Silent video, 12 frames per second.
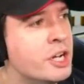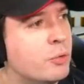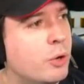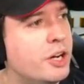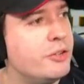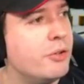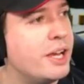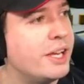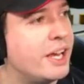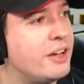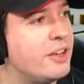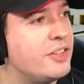Where do I
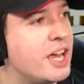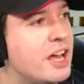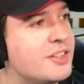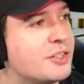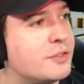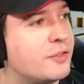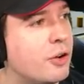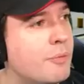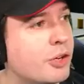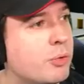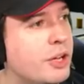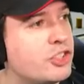get the answers from
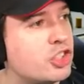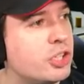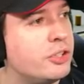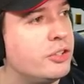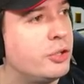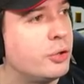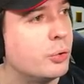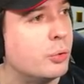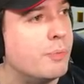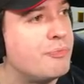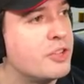the question 2?